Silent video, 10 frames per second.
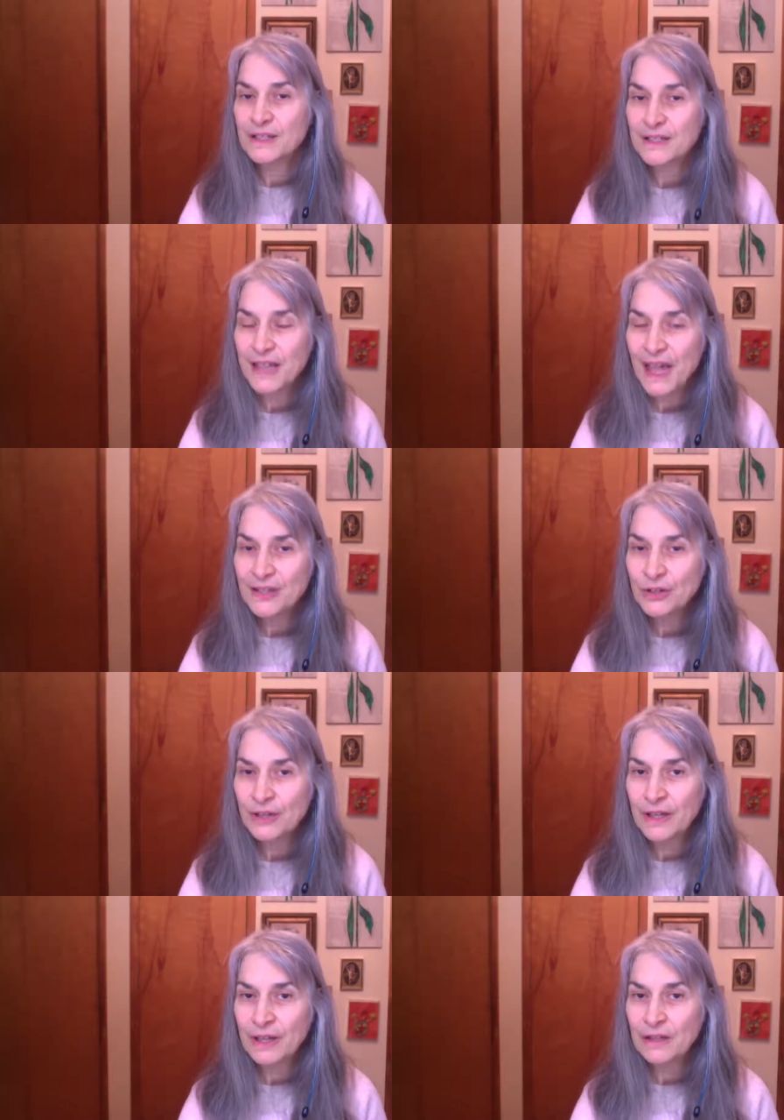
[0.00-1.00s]
Schedule
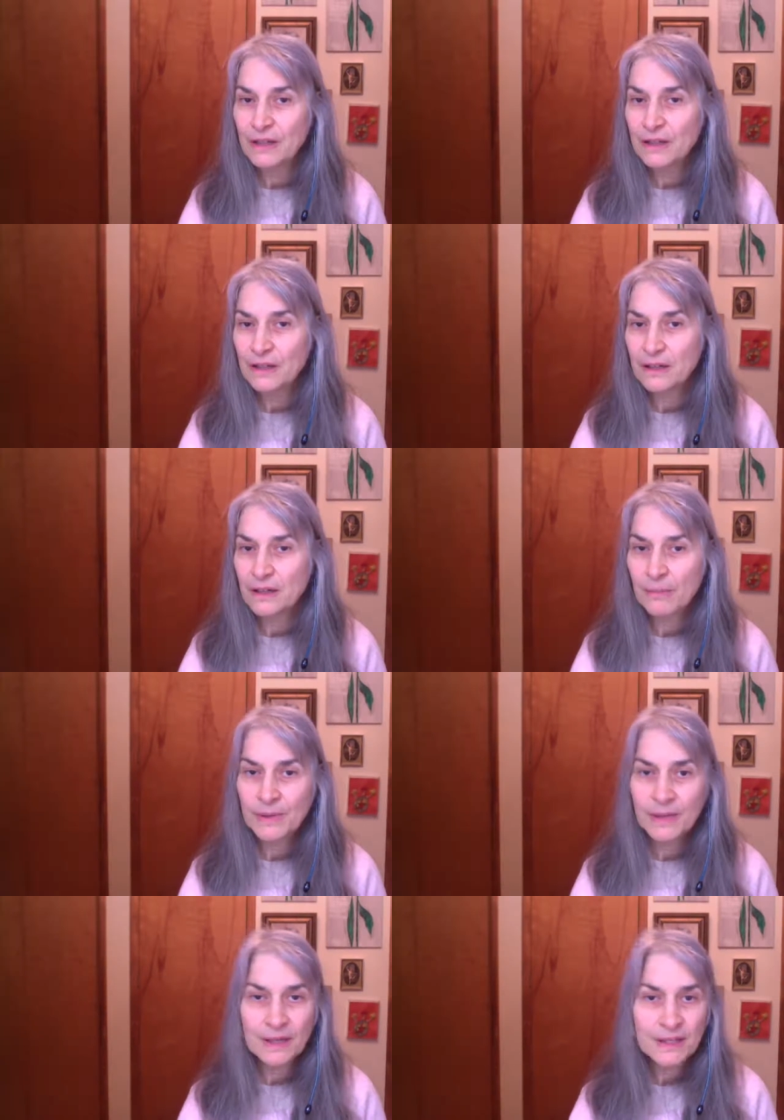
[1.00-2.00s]
it,
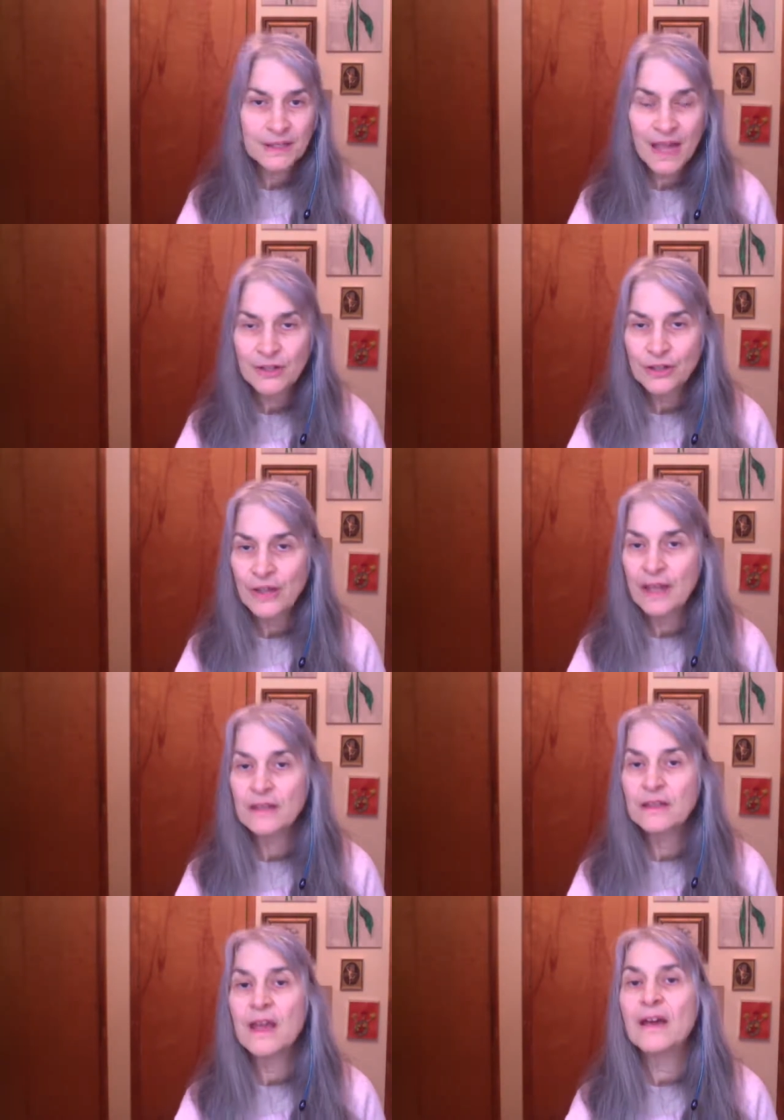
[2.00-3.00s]
but not schedule it.
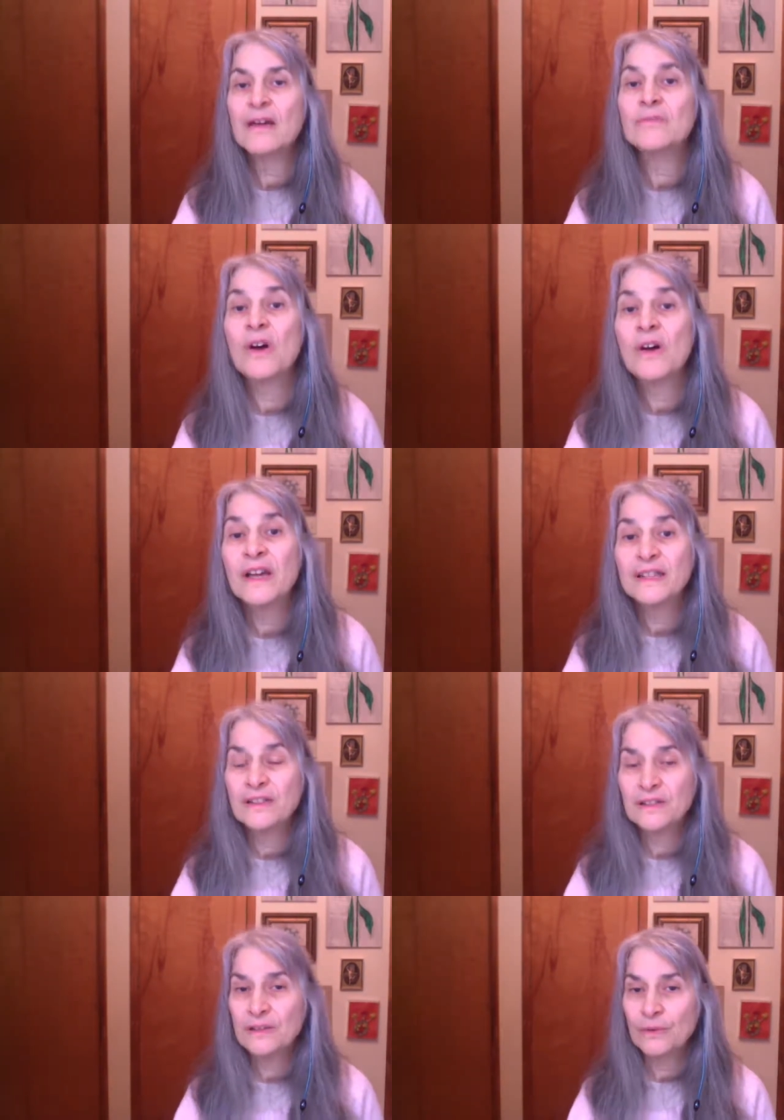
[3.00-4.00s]
Not I'm going
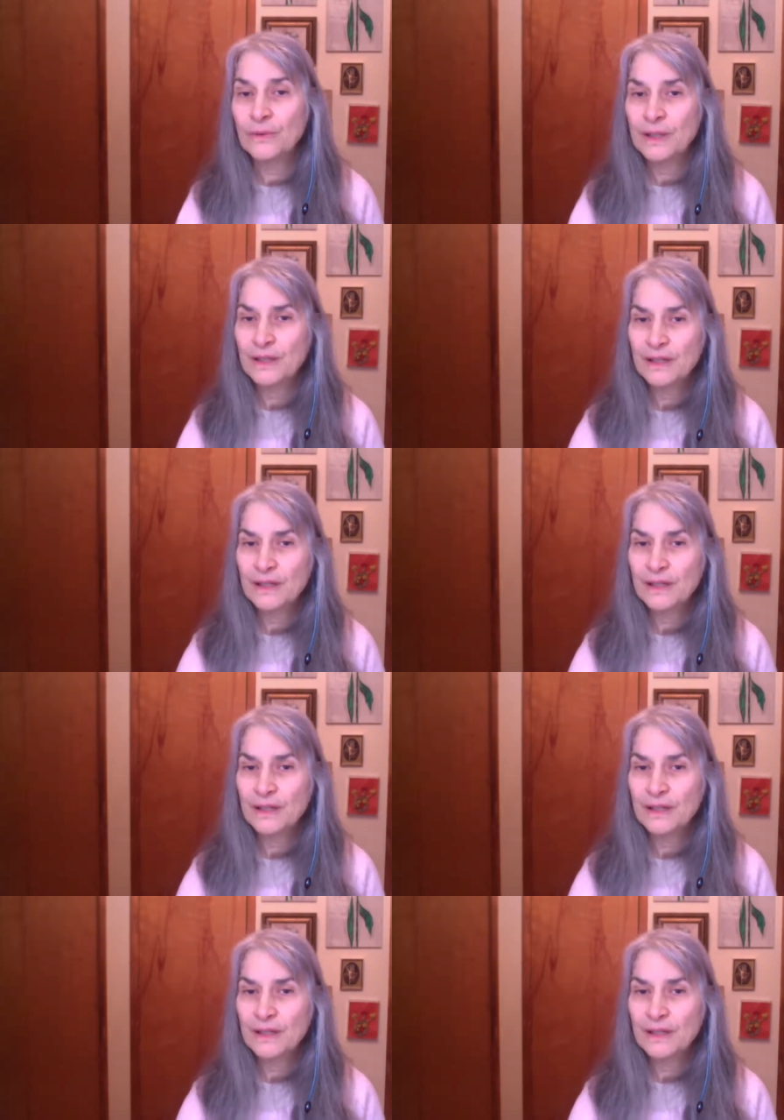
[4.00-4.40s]
to do it.